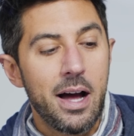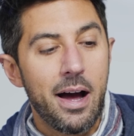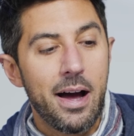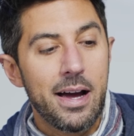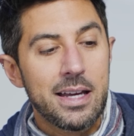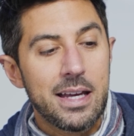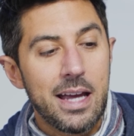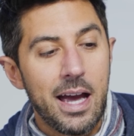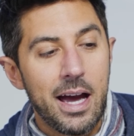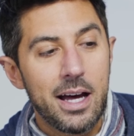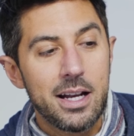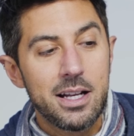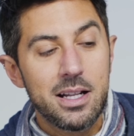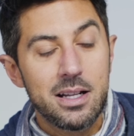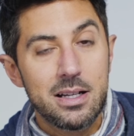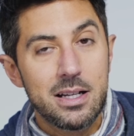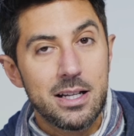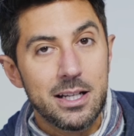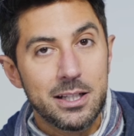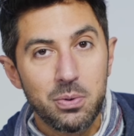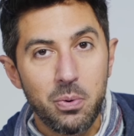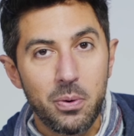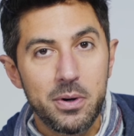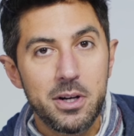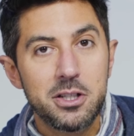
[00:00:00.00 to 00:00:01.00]
Again,
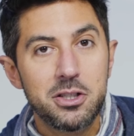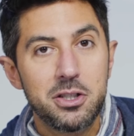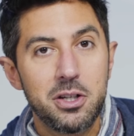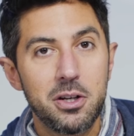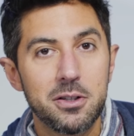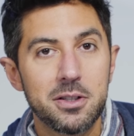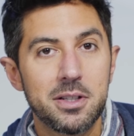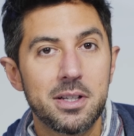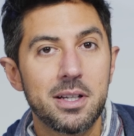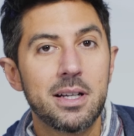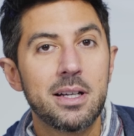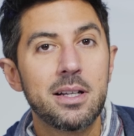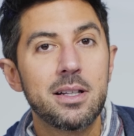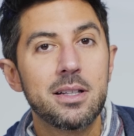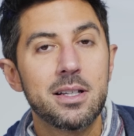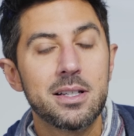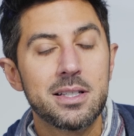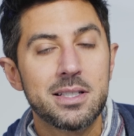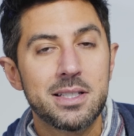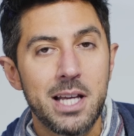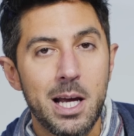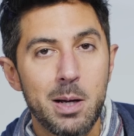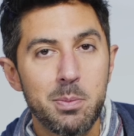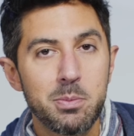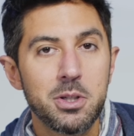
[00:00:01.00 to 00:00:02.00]
this one is using the
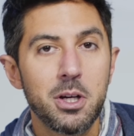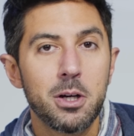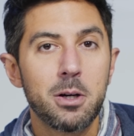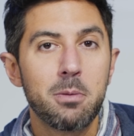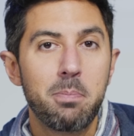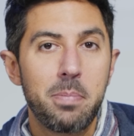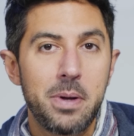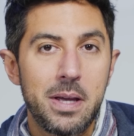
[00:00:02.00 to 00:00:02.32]
Samsung